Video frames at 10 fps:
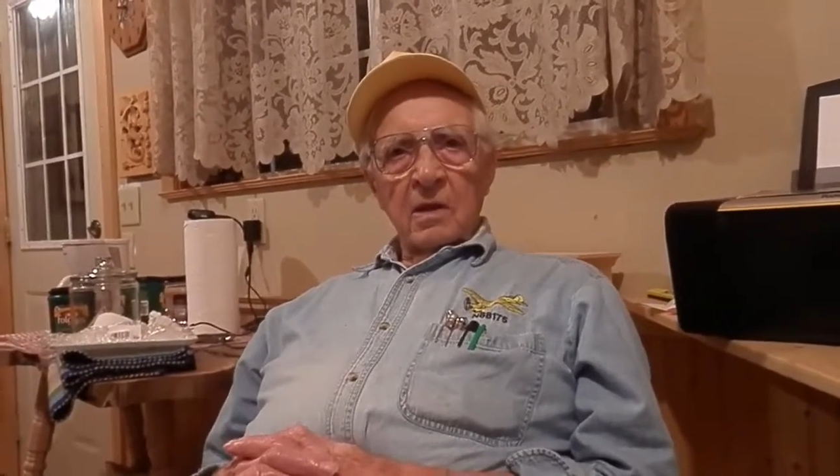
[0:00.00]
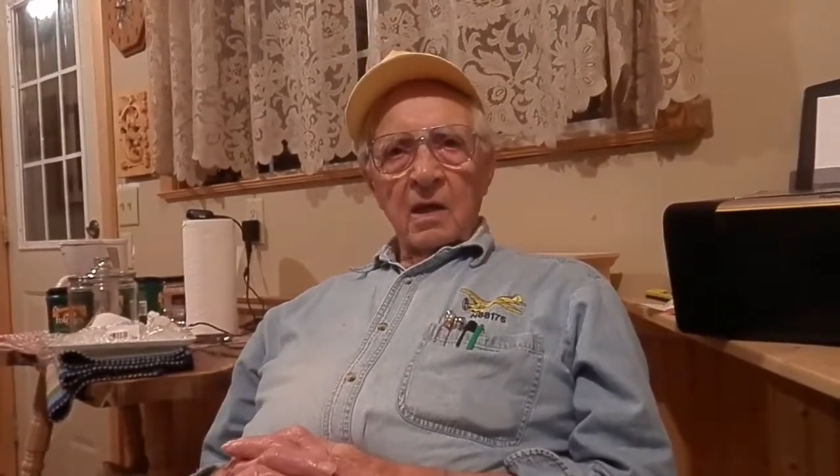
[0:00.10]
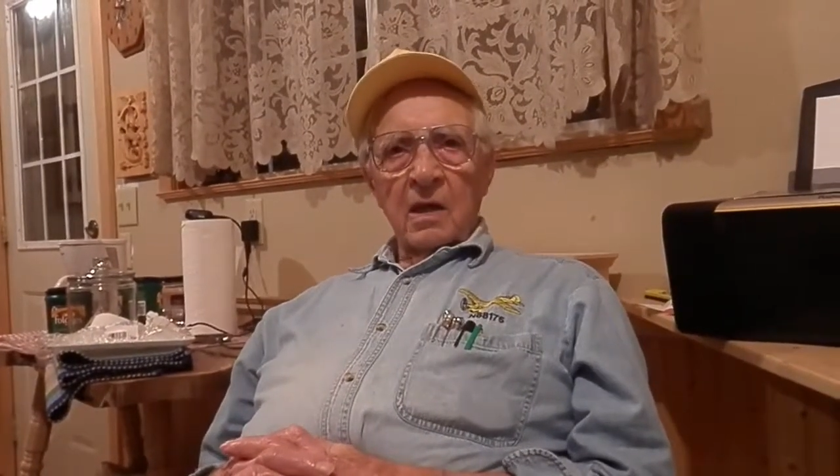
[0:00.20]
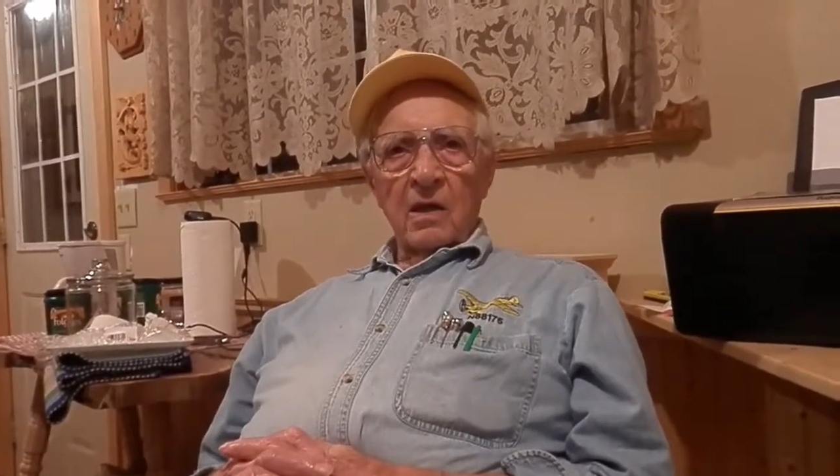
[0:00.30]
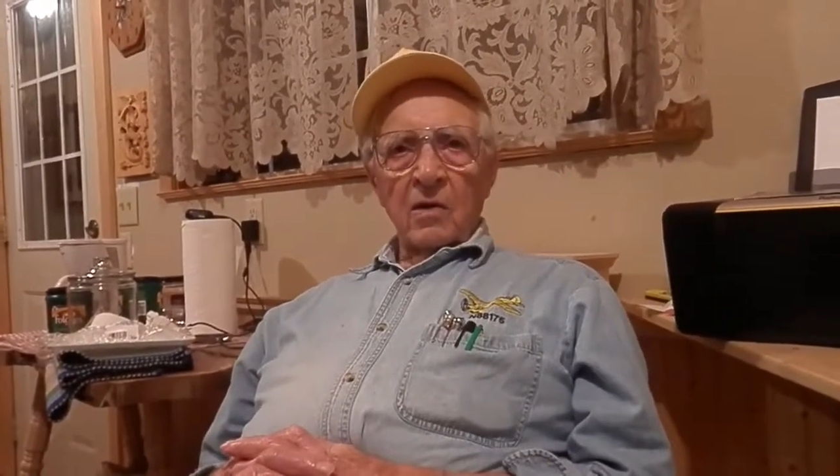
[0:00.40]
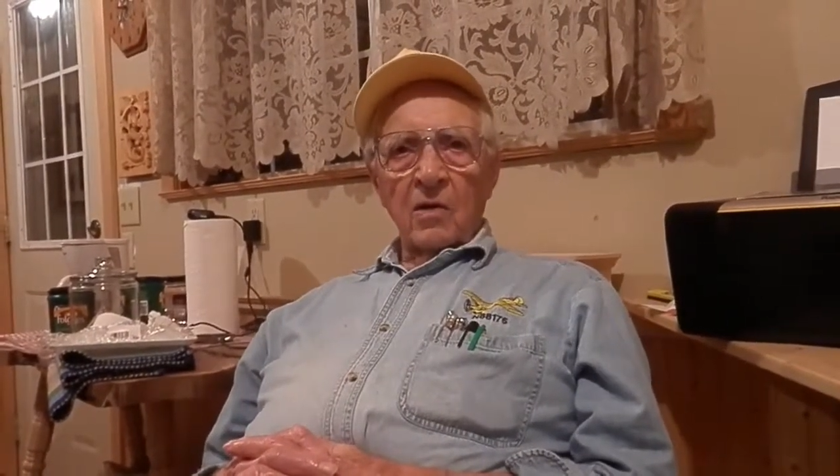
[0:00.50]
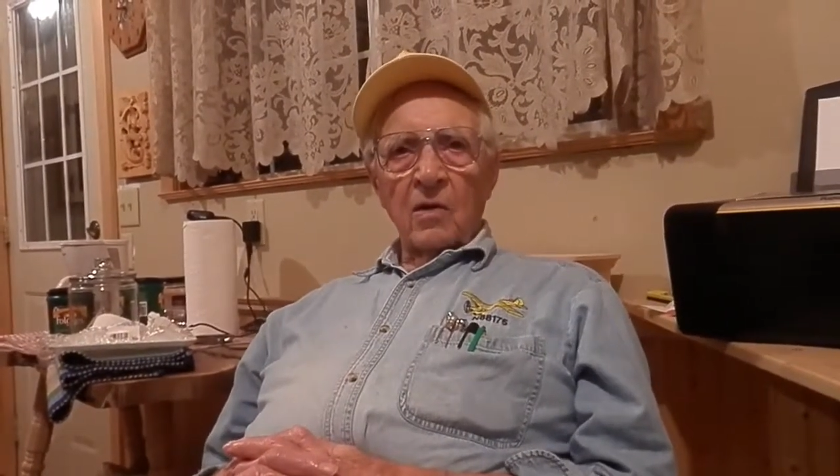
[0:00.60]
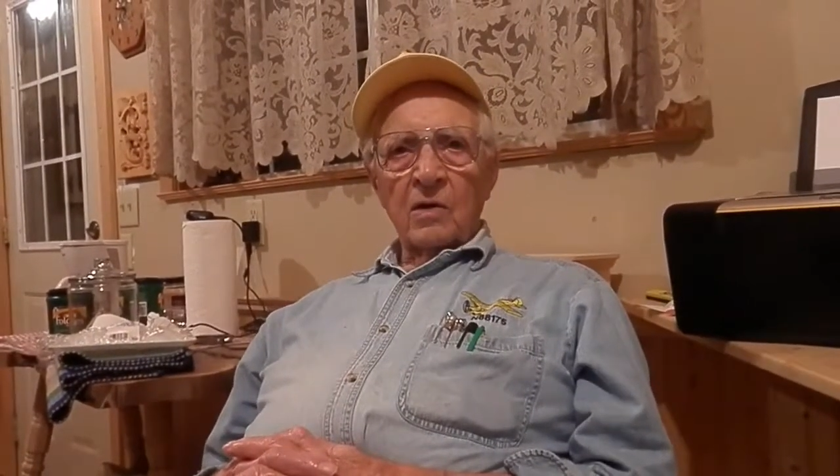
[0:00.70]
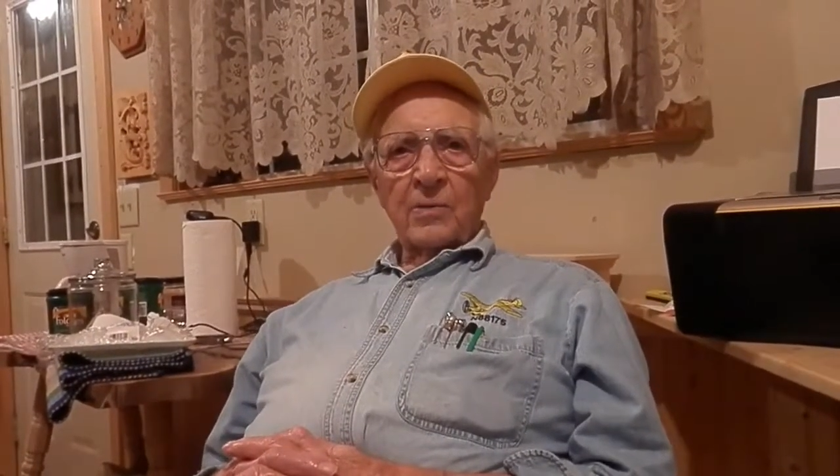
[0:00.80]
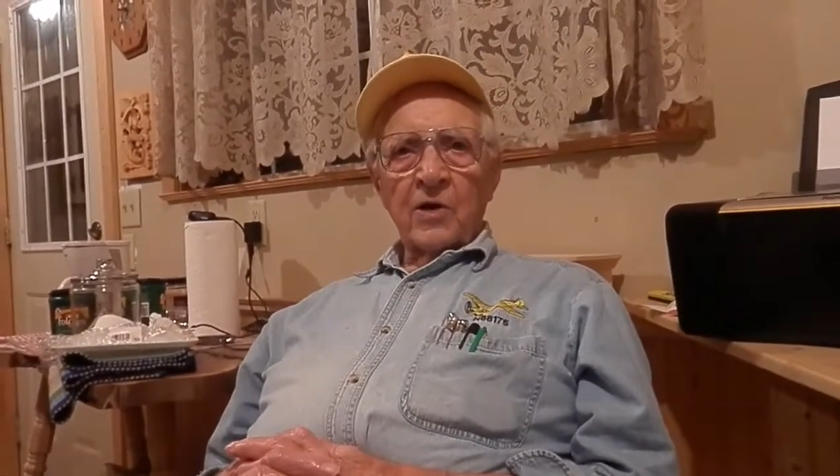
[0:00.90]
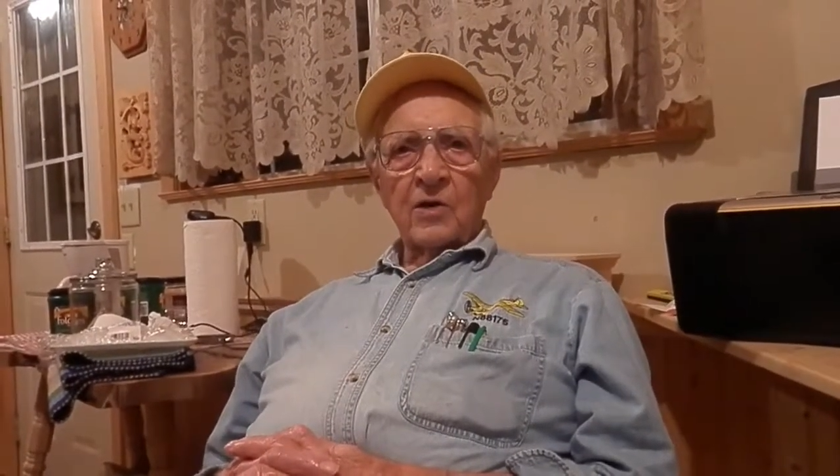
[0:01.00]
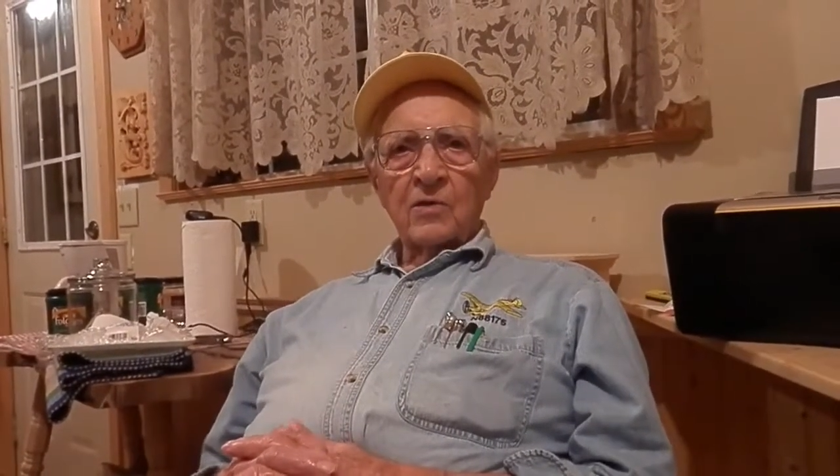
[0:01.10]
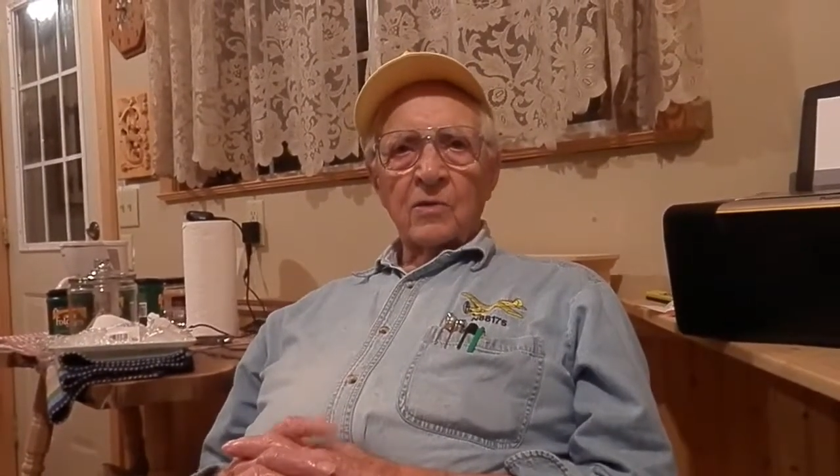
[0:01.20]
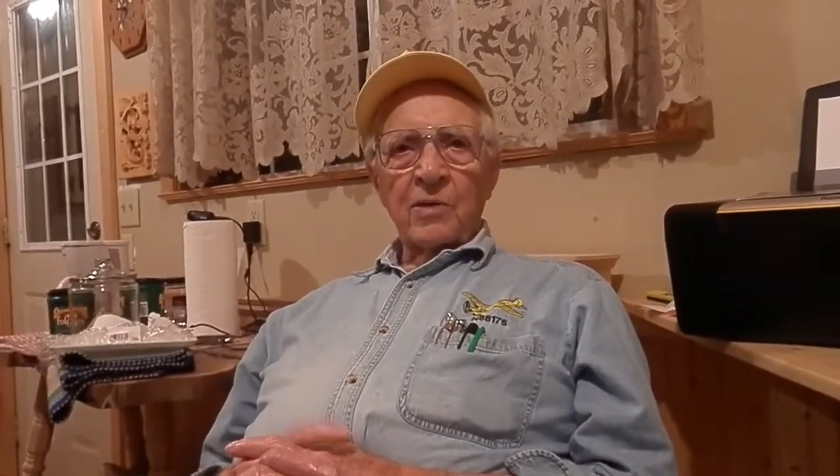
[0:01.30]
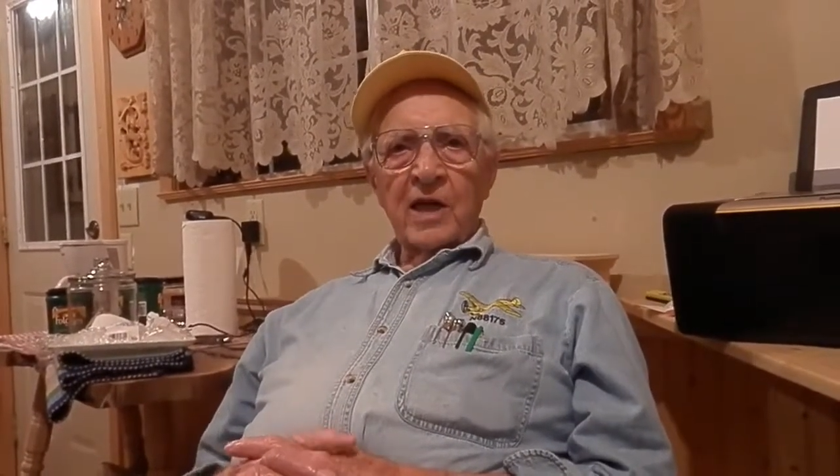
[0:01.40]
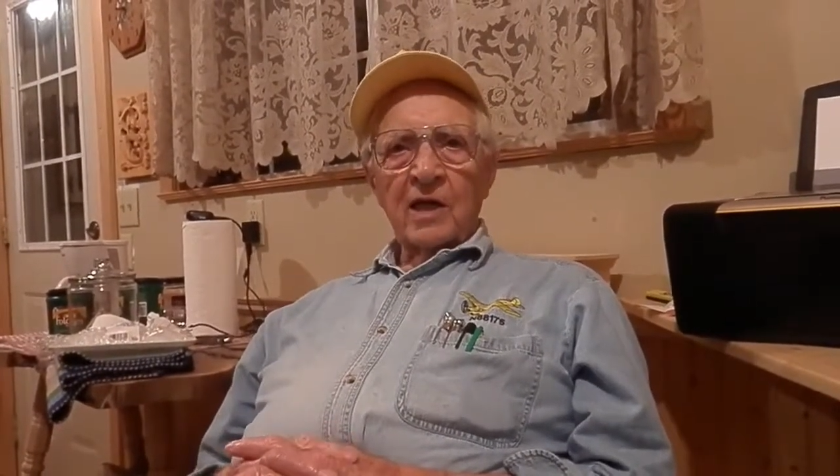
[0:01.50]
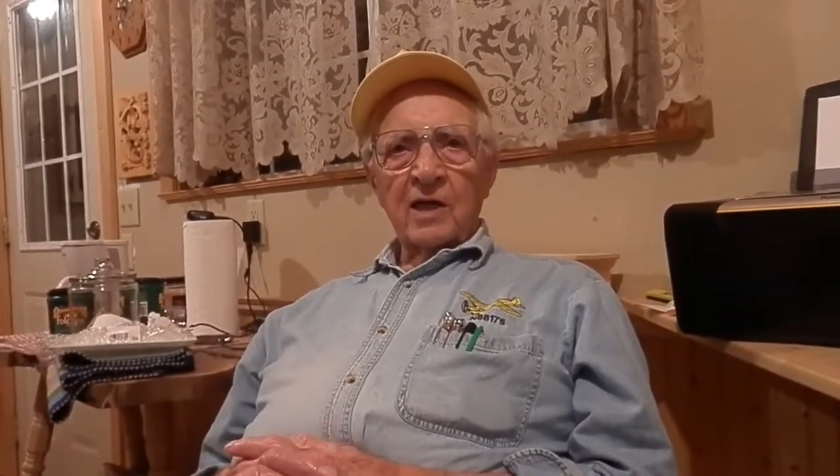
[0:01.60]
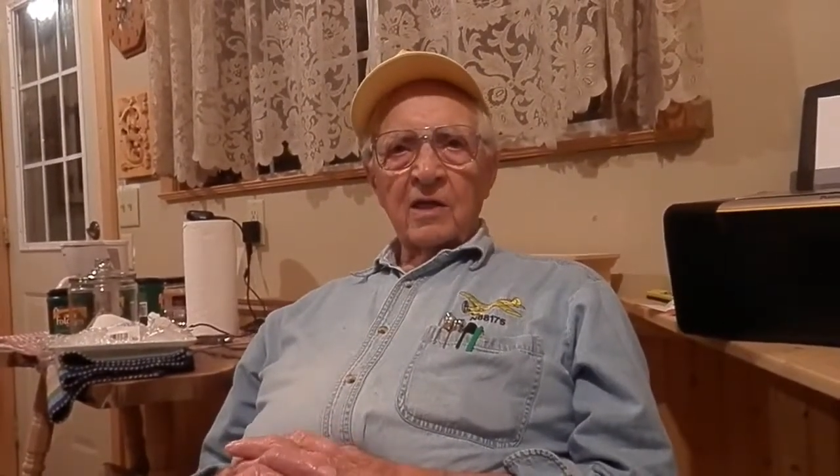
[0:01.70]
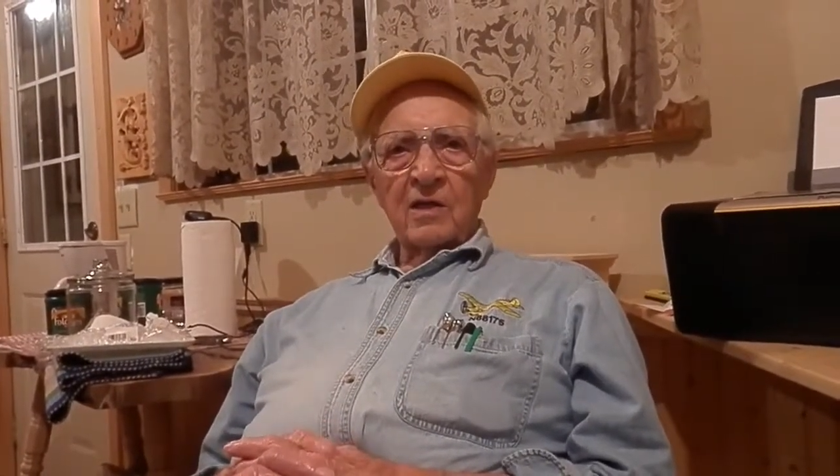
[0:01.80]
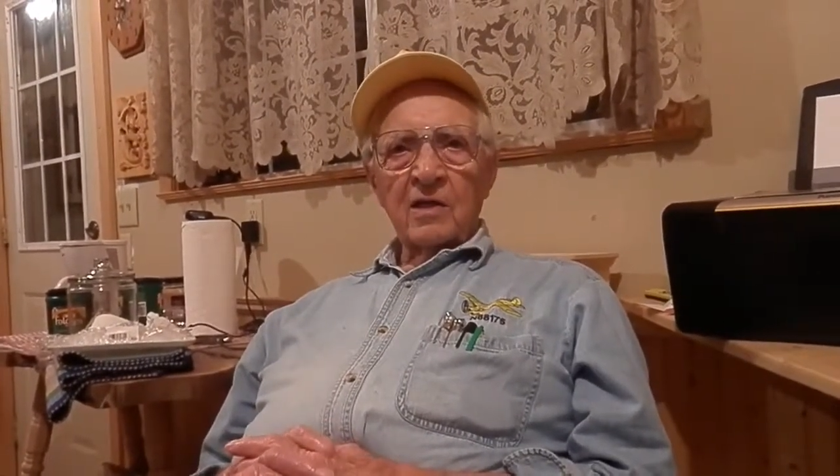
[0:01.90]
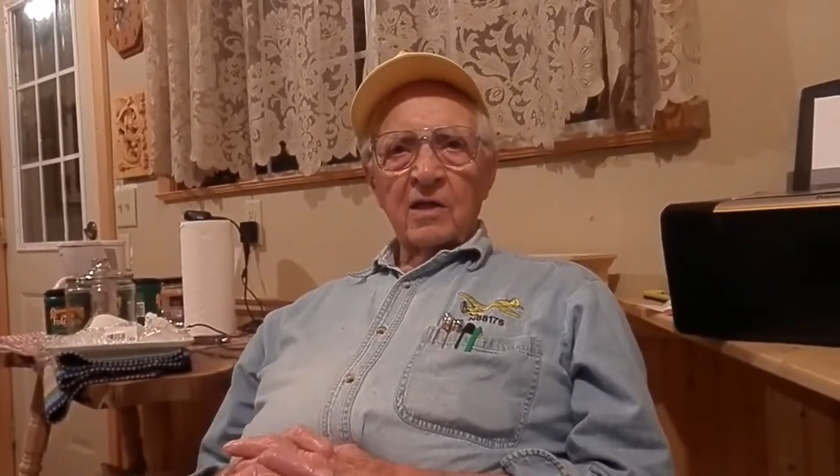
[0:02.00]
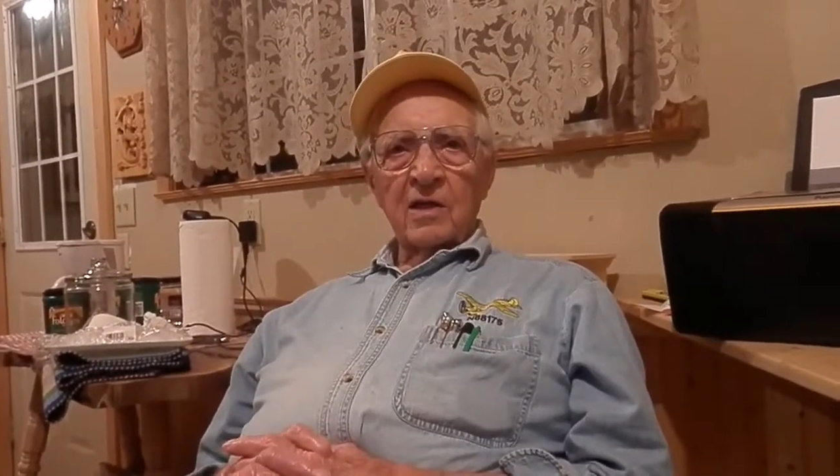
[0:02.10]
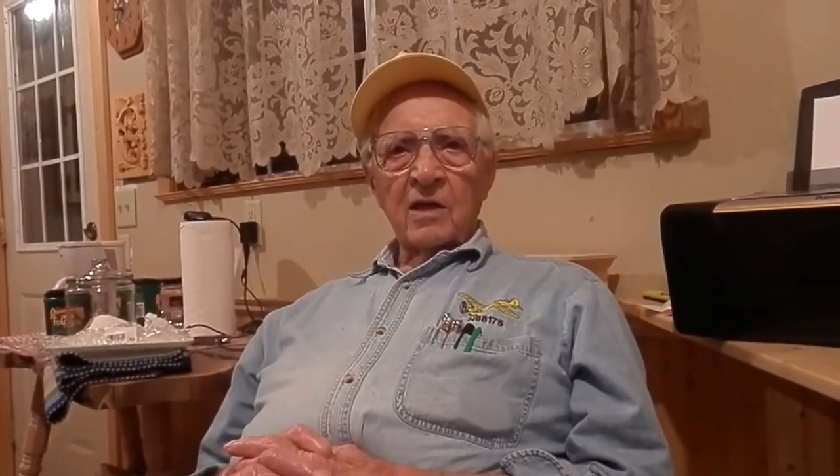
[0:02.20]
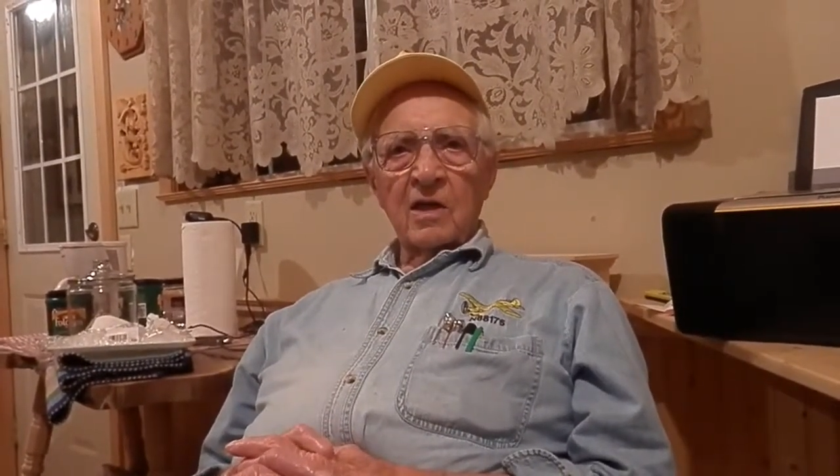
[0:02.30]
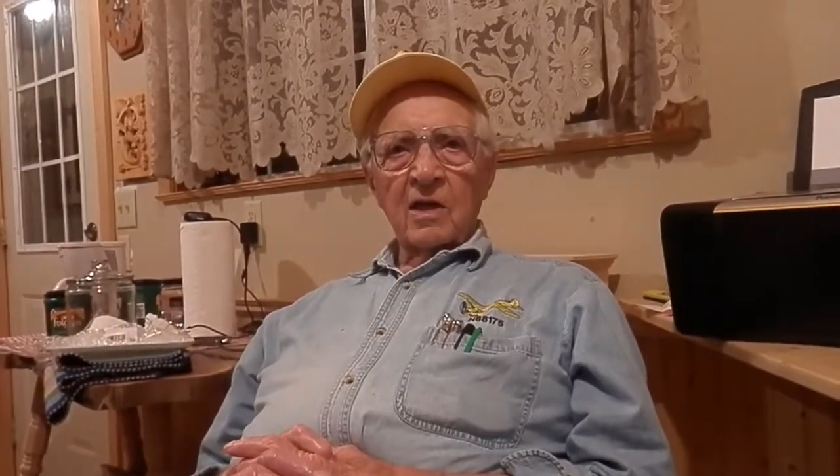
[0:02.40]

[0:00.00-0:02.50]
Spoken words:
and all the parts were back in it, and